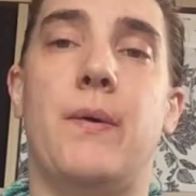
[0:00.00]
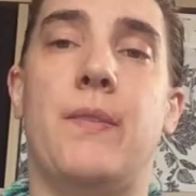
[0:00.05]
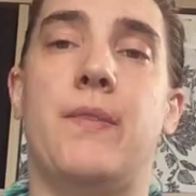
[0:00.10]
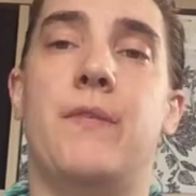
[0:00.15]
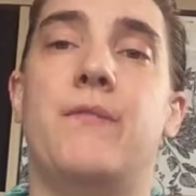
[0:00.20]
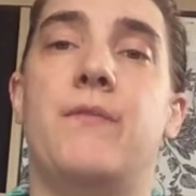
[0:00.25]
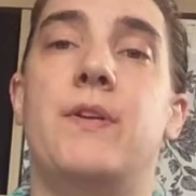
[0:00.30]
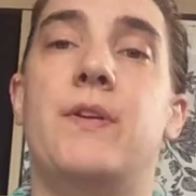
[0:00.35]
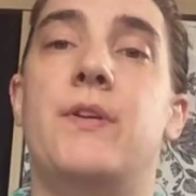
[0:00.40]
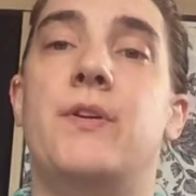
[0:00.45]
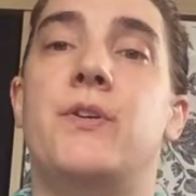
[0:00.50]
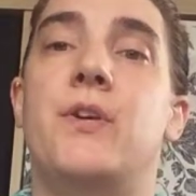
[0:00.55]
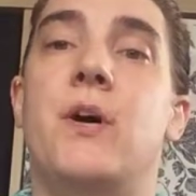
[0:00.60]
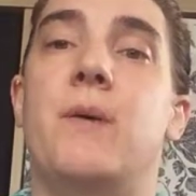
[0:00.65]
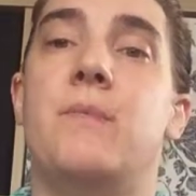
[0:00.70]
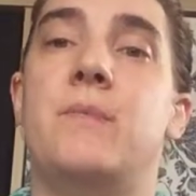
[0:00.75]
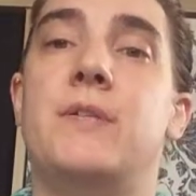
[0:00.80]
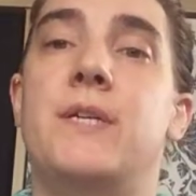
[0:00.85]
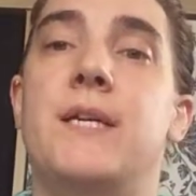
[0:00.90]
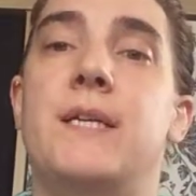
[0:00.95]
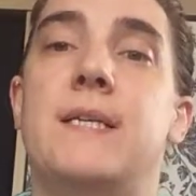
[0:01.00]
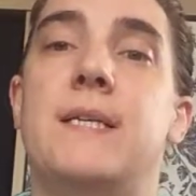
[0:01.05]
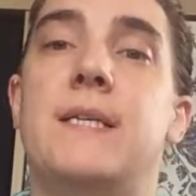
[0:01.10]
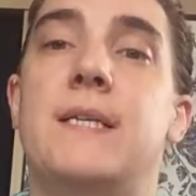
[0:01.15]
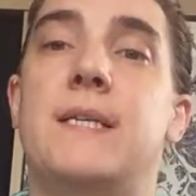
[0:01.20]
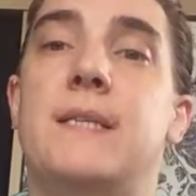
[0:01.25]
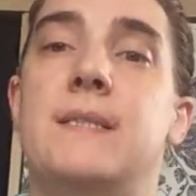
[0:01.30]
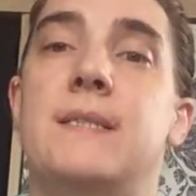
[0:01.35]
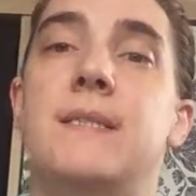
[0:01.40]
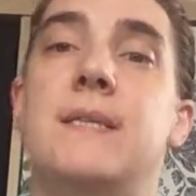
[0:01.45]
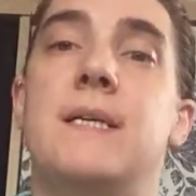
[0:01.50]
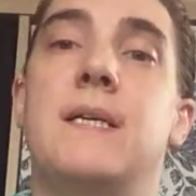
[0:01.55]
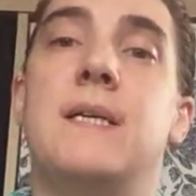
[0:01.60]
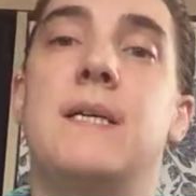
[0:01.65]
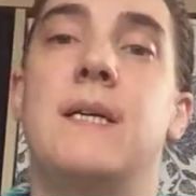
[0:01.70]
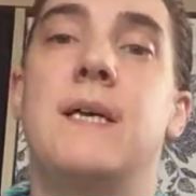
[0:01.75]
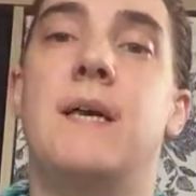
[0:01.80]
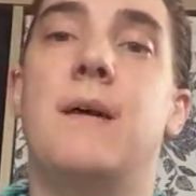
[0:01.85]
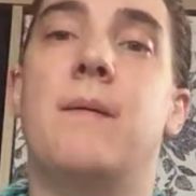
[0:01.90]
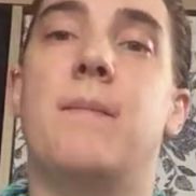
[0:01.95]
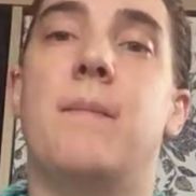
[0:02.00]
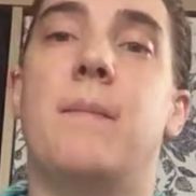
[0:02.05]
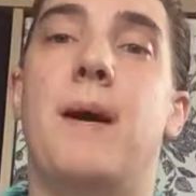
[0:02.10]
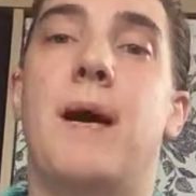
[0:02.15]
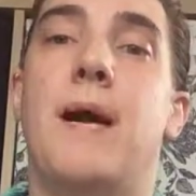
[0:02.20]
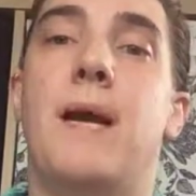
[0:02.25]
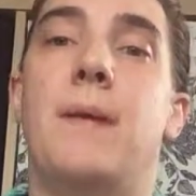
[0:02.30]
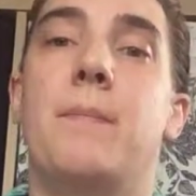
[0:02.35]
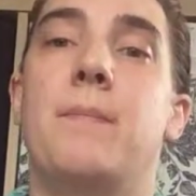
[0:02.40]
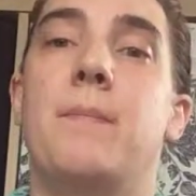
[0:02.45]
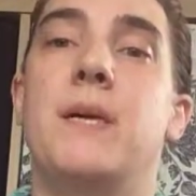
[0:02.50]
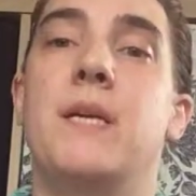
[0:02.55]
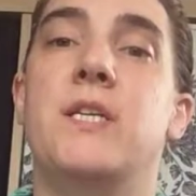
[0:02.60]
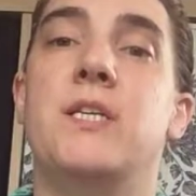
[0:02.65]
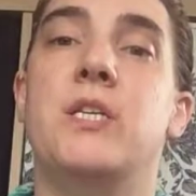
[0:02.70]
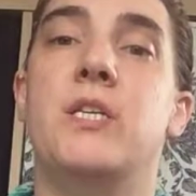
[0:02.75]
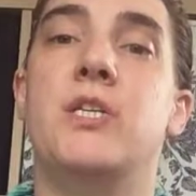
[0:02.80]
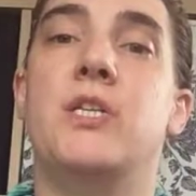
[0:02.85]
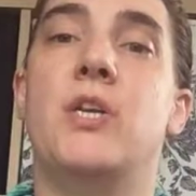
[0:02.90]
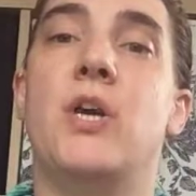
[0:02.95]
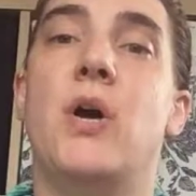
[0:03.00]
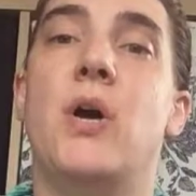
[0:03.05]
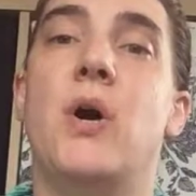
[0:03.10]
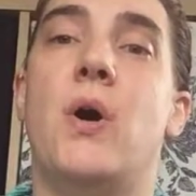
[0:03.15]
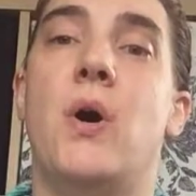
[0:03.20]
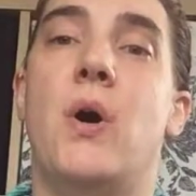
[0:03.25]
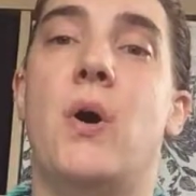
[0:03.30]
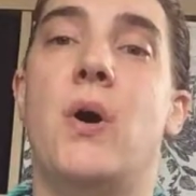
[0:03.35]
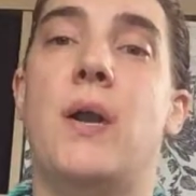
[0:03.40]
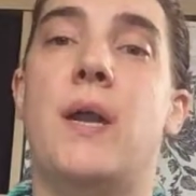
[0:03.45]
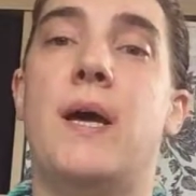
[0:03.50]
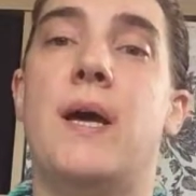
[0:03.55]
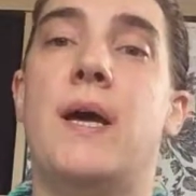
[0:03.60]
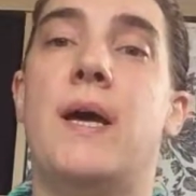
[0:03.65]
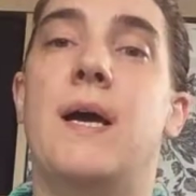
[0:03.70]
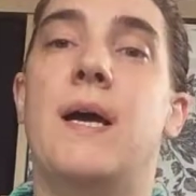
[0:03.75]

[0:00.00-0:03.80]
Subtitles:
and the finished object is my Pincha Shawl.